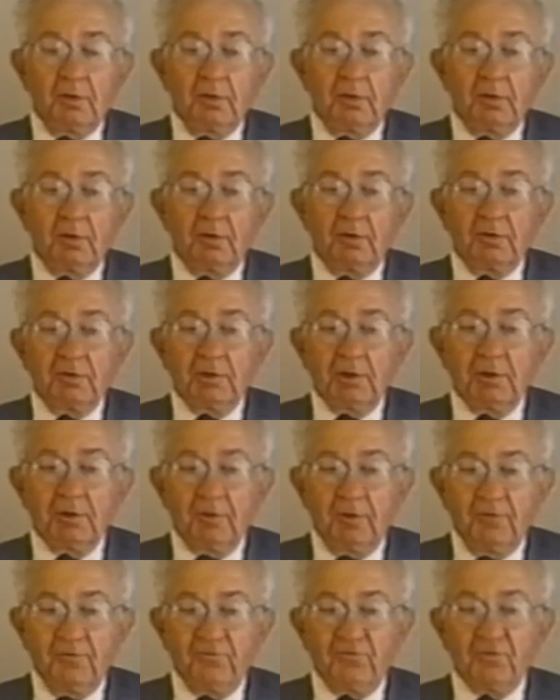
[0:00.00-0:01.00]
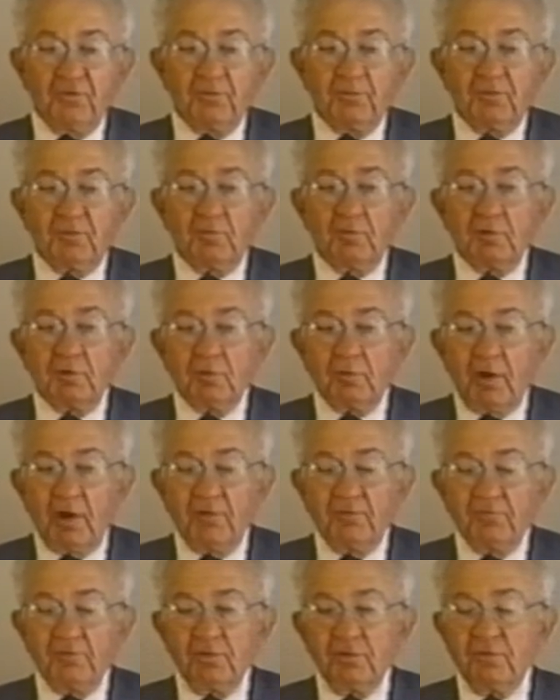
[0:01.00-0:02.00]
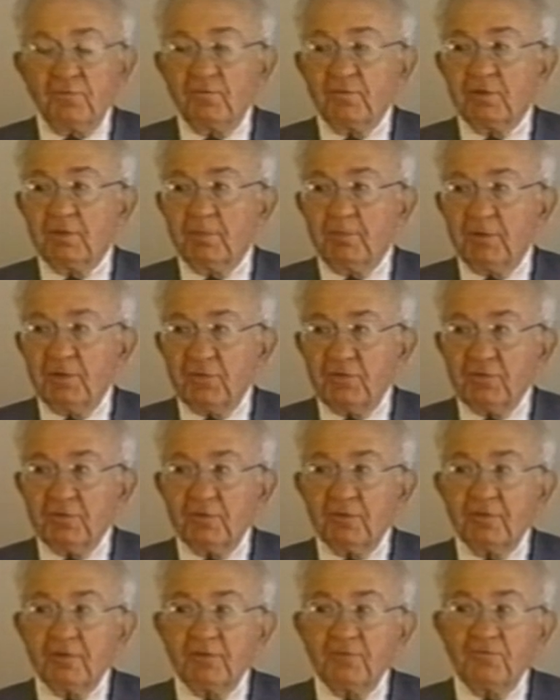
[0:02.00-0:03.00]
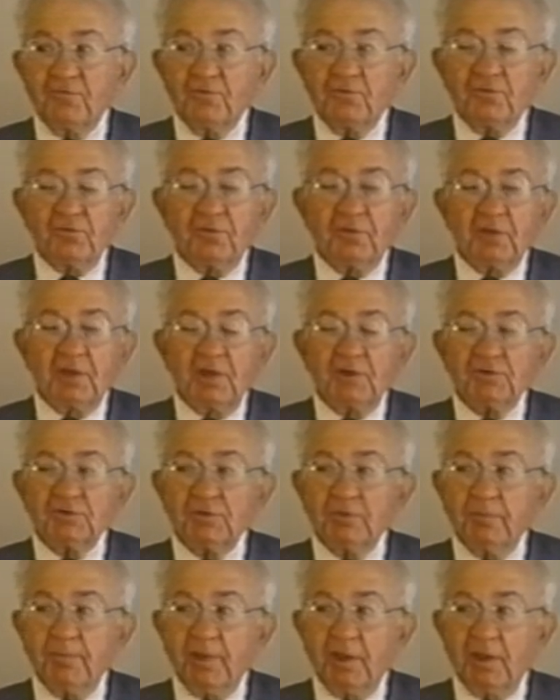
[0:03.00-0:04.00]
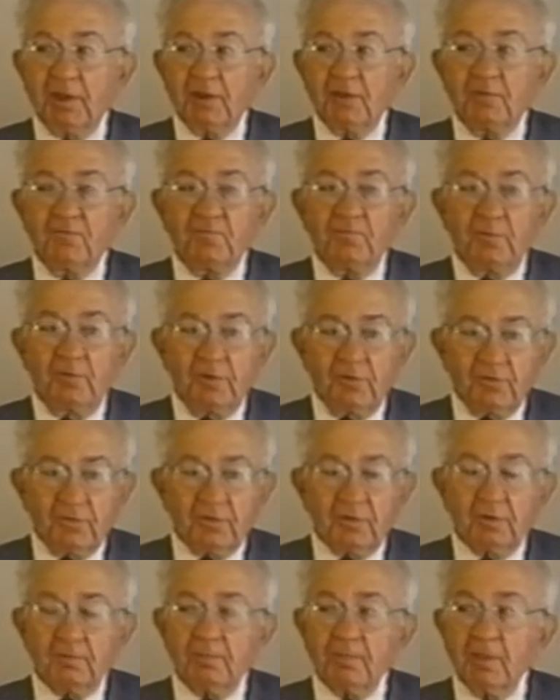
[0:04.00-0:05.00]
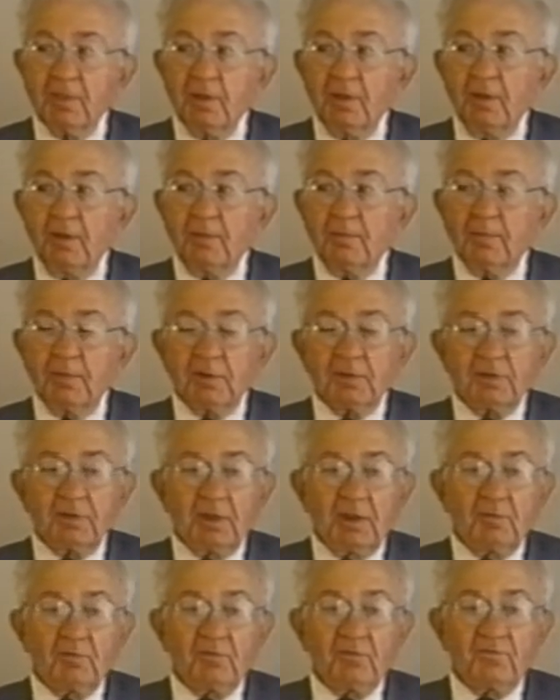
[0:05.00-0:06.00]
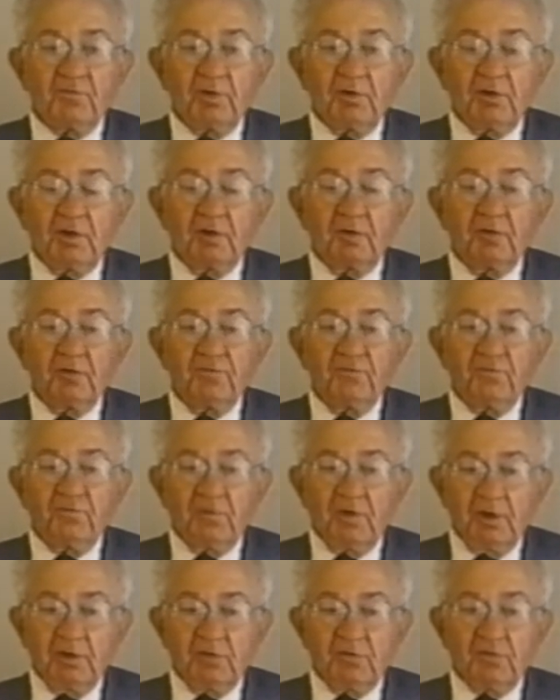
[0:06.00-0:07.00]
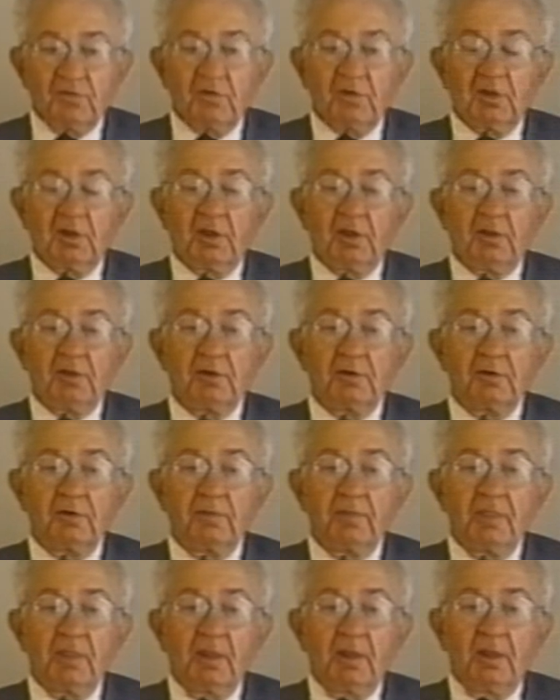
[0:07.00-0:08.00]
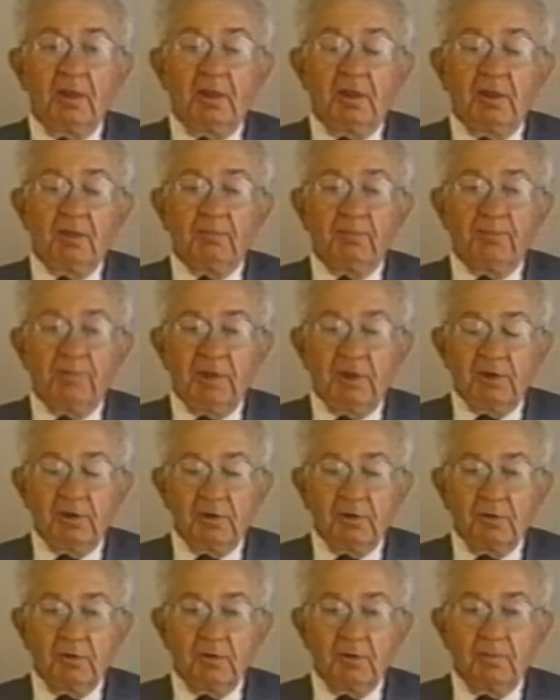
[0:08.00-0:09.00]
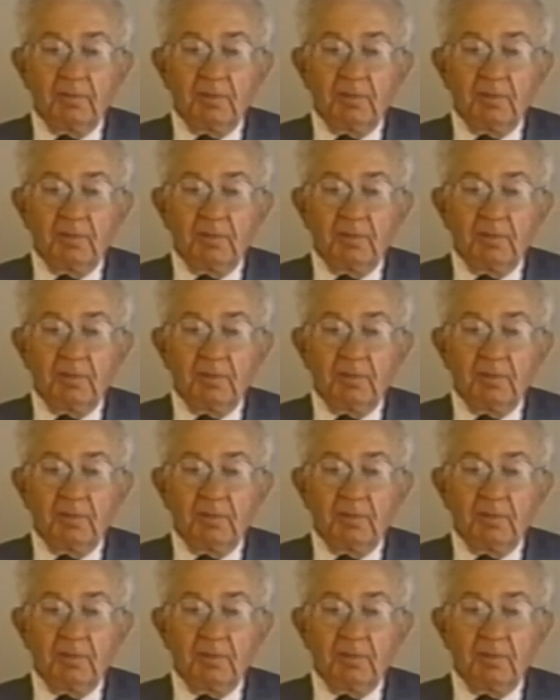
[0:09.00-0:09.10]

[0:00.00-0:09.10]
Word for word: uh, or their law firms were rivals for the business of the First National Bank of Boston. But they were very good friends together. Peter